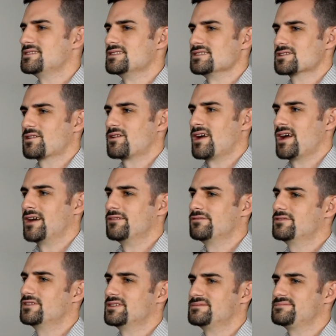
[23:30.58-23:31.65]
to this
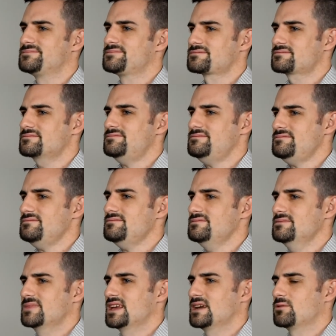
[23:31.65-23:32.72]
craft? And
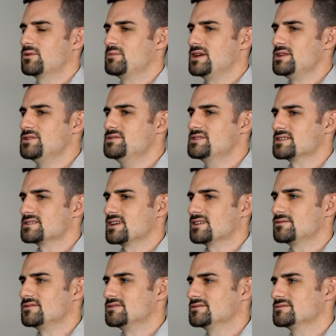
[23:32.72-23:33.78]
yeah, what made you
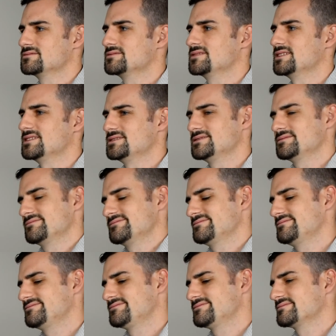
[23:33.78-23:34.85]
successful? Because
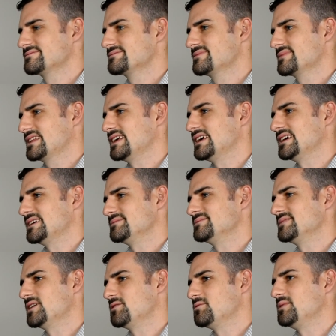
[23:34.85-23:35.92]
yeah,
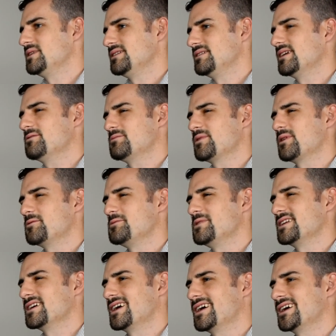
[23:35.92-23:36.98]
that would probably be
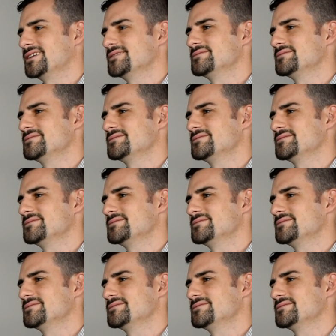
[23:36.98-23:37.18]
the guy.